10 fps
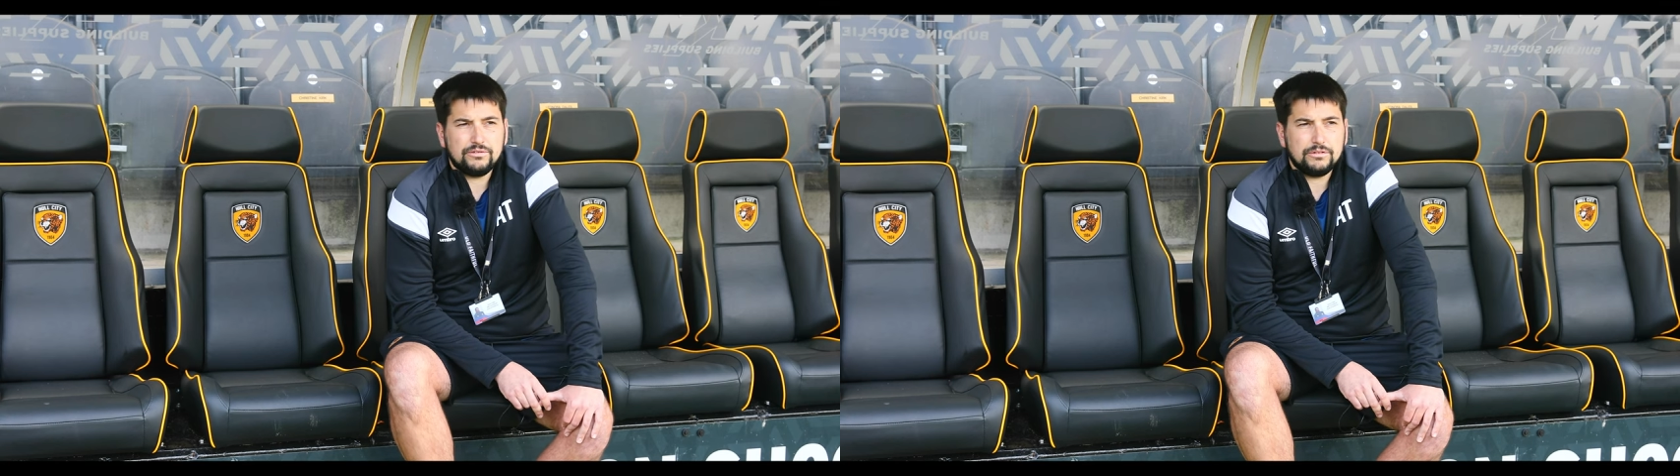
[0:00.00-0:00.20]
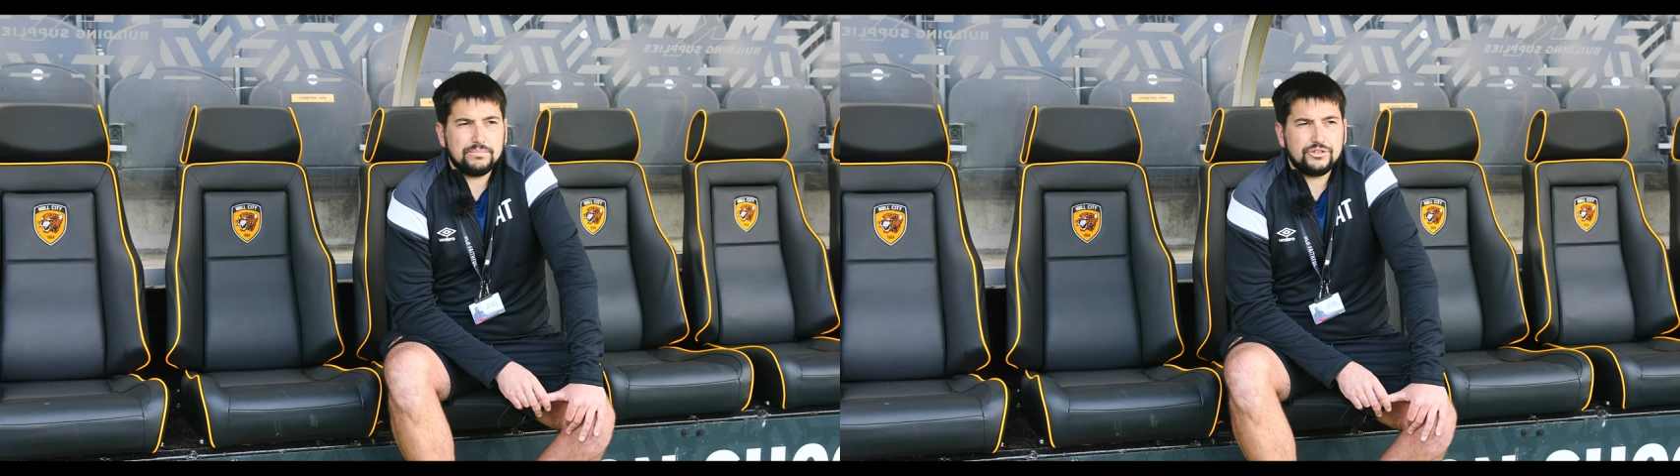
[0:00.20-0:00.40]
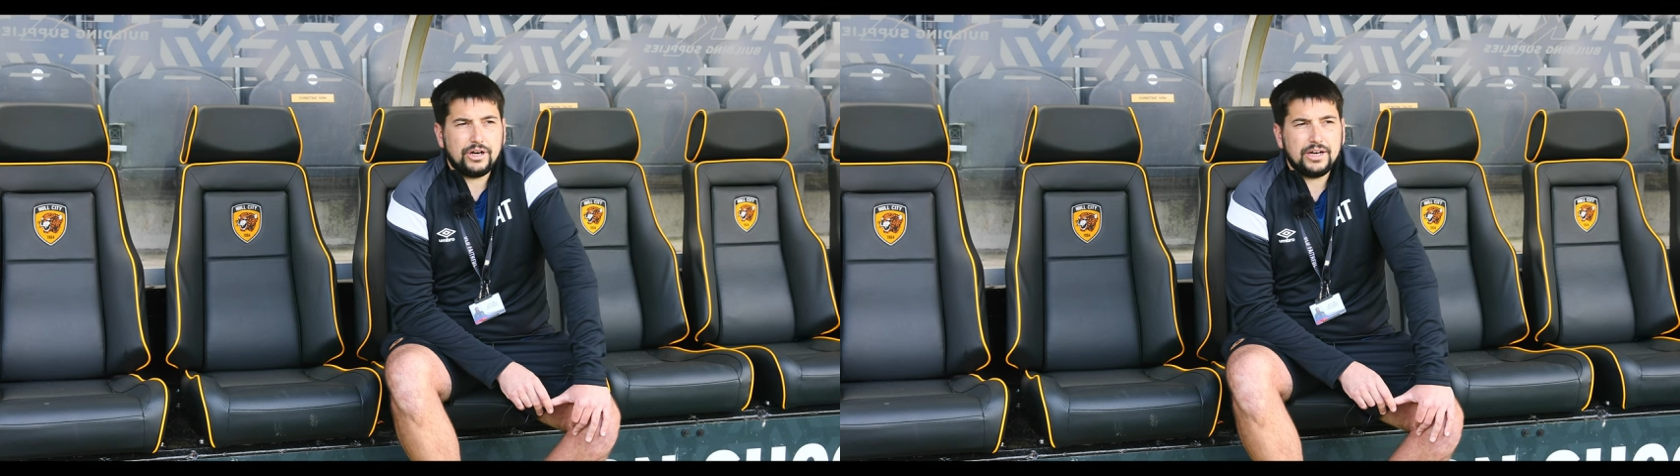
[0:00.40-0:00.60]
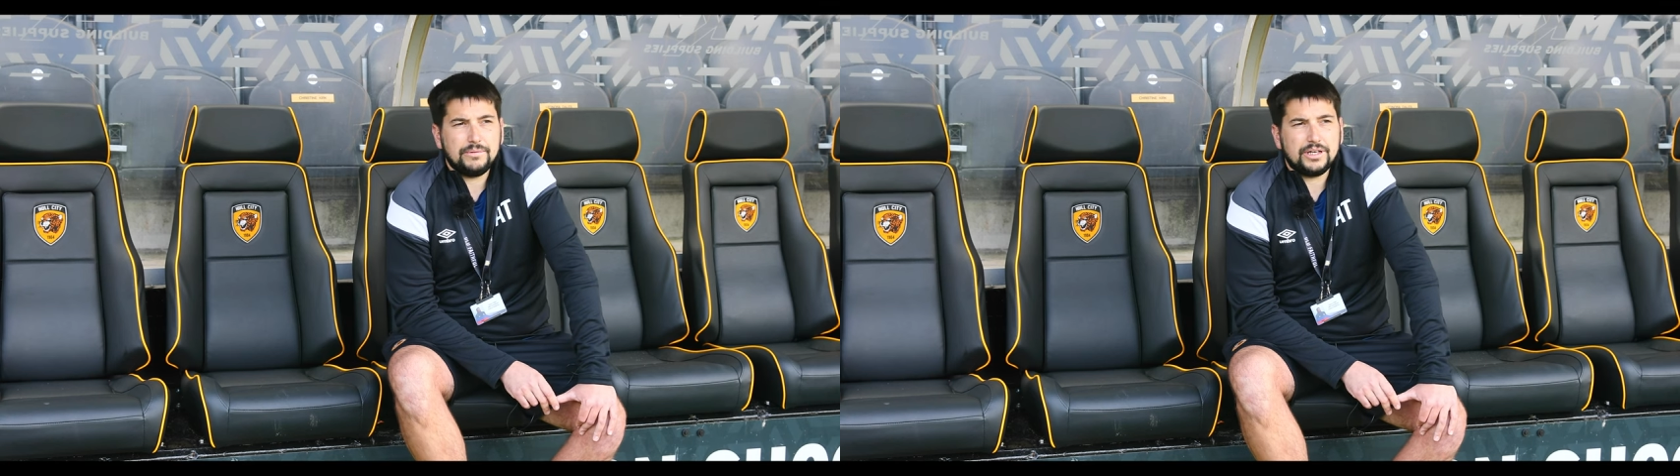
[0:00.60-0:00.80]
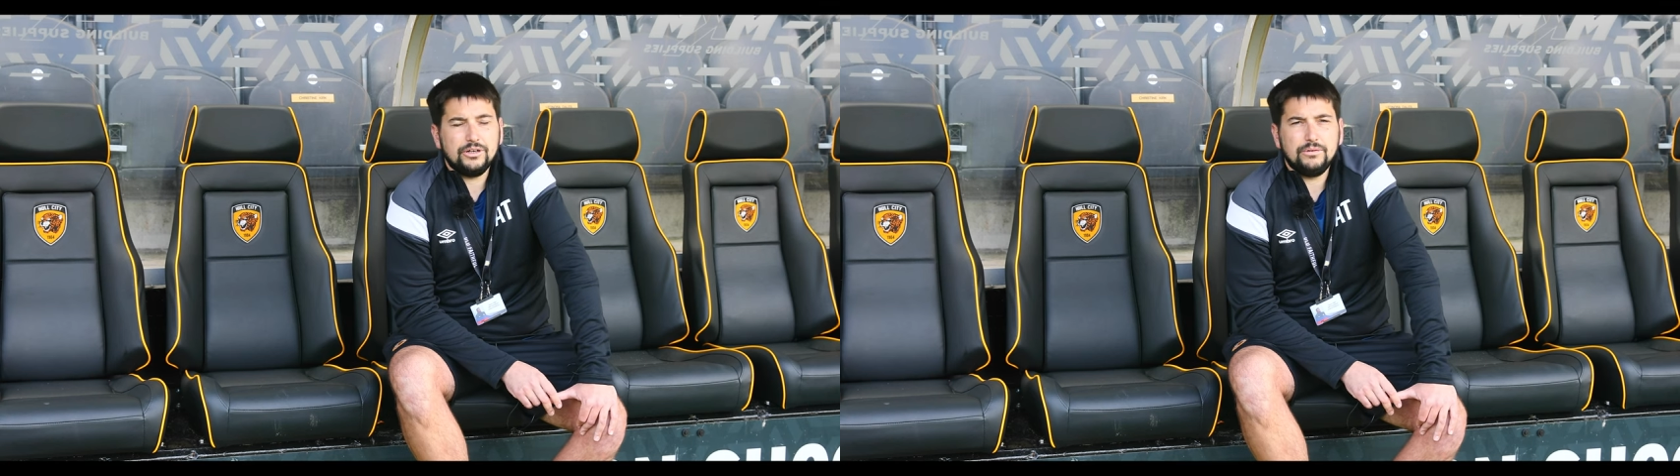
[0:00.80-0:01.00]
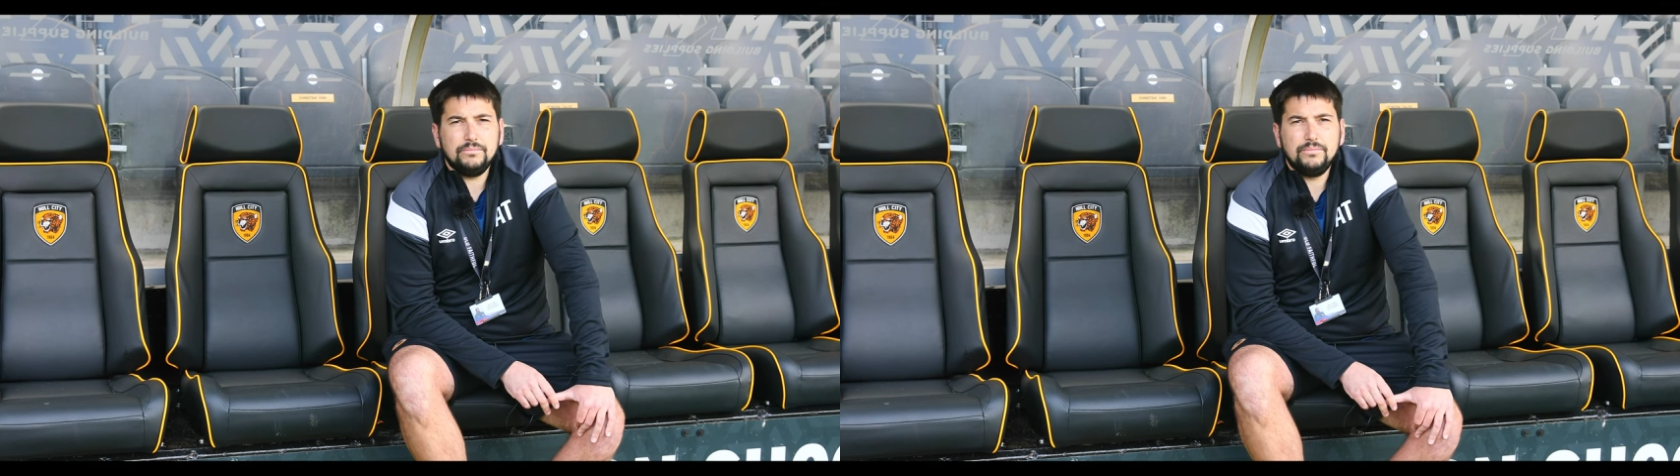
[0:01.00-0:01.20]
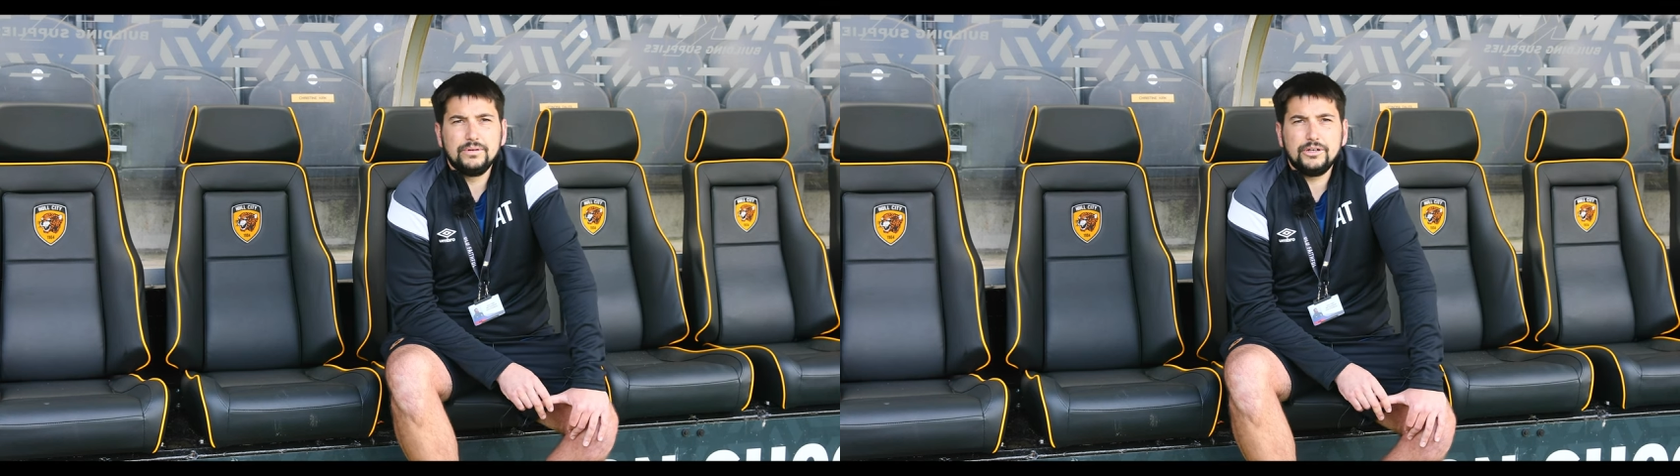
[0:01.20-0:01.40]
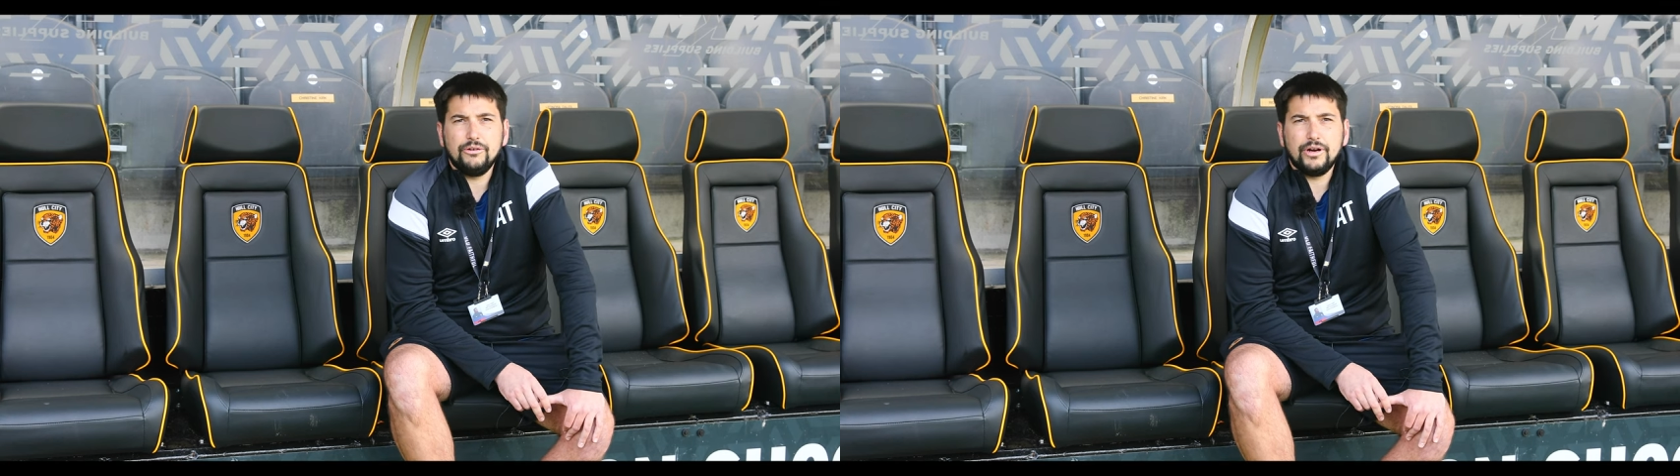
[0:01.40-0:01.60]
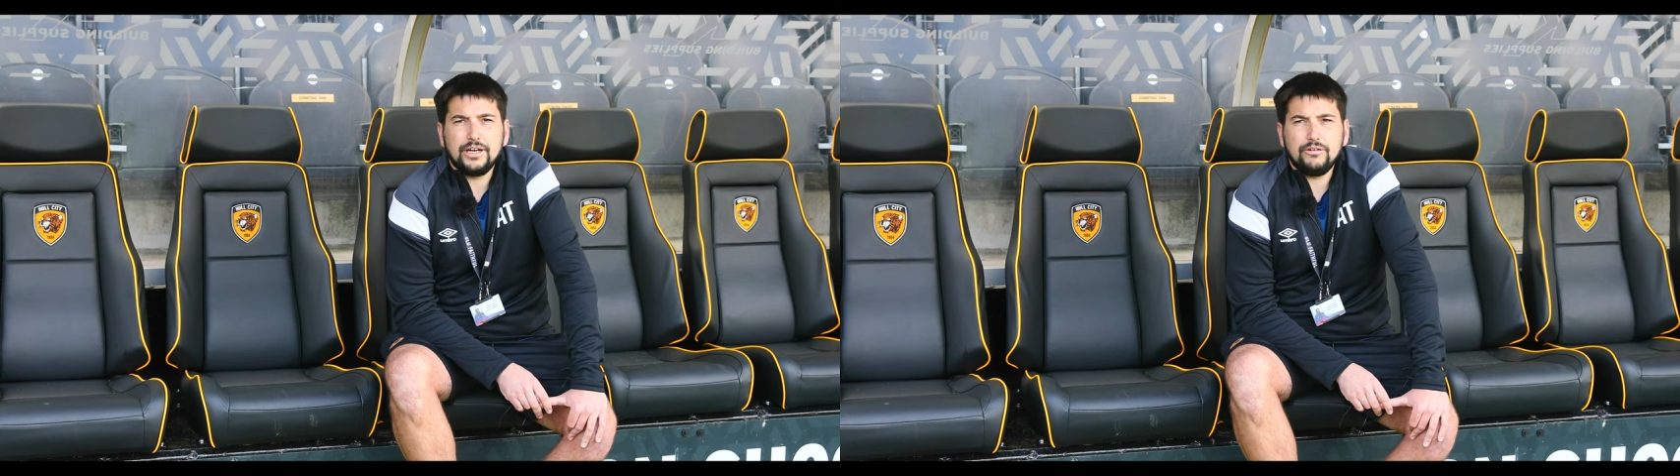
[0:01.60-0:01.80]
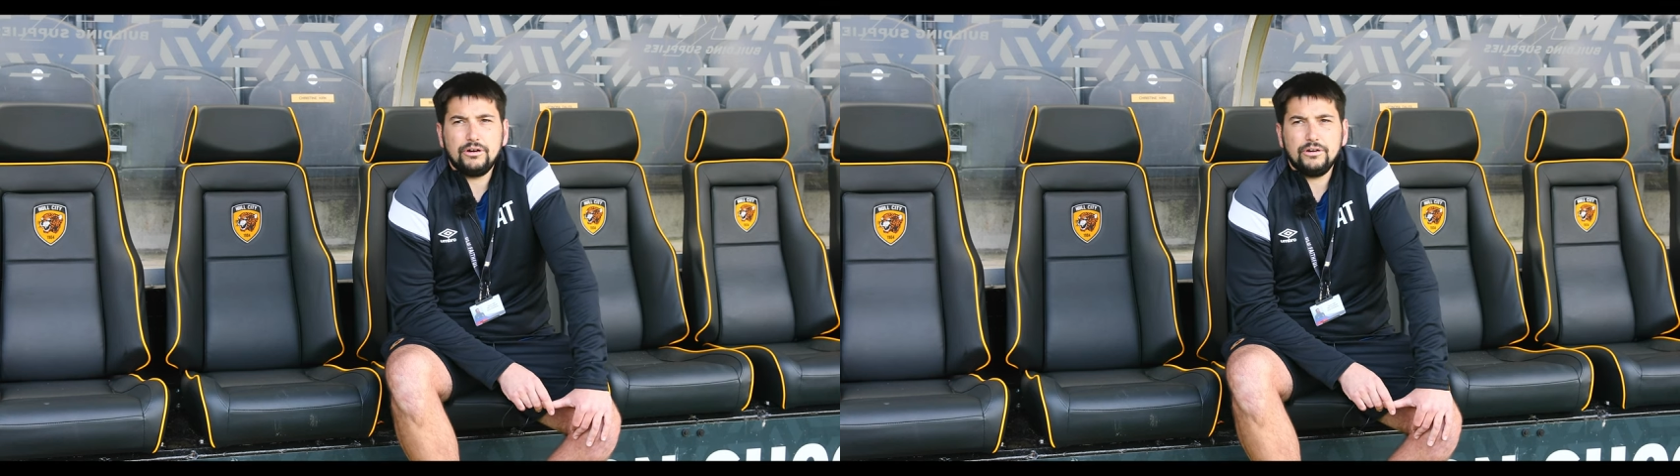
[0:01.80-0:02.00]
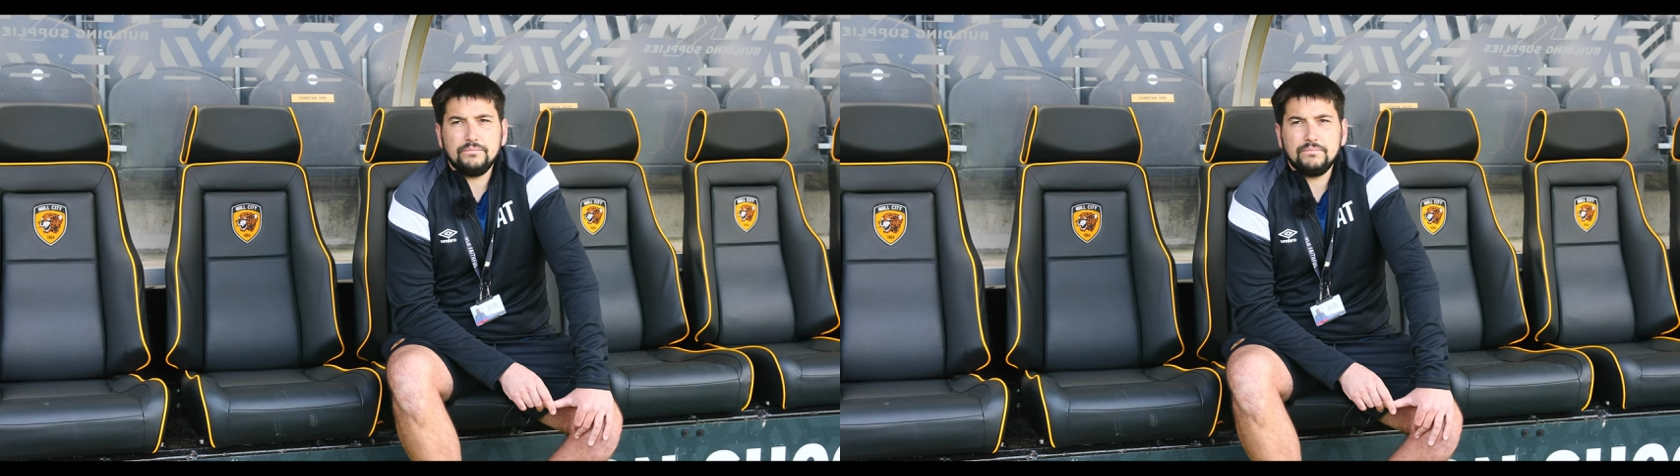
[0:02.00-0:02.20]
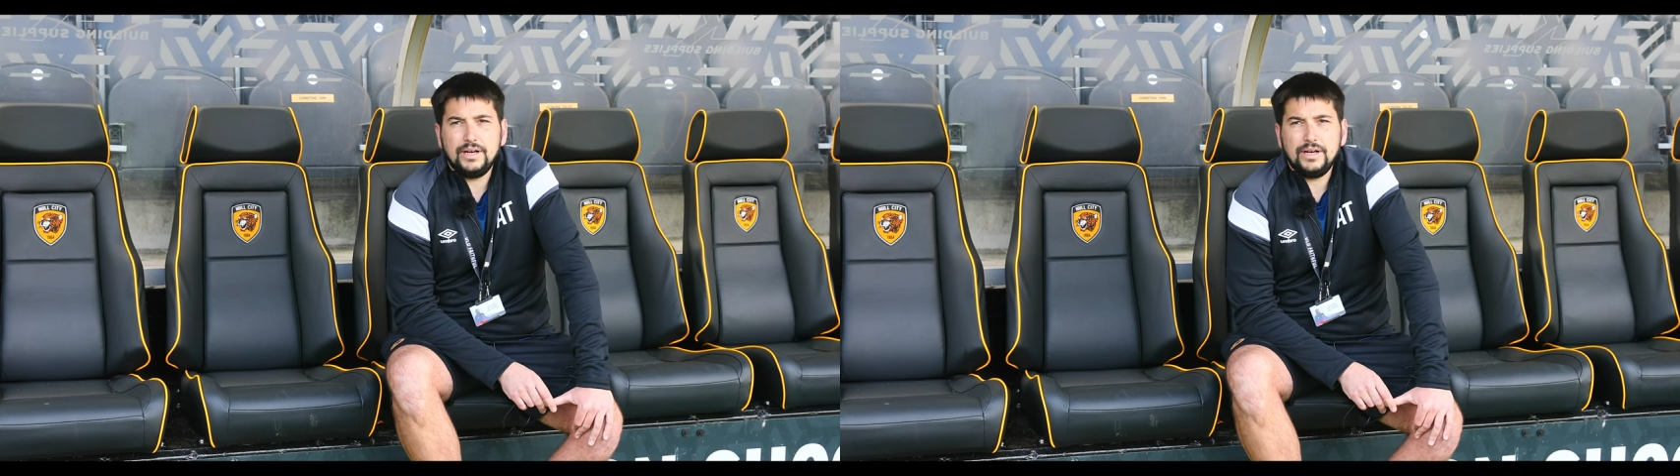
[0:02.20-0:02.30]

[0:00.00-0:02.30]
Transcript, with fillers: they're trying to become greener on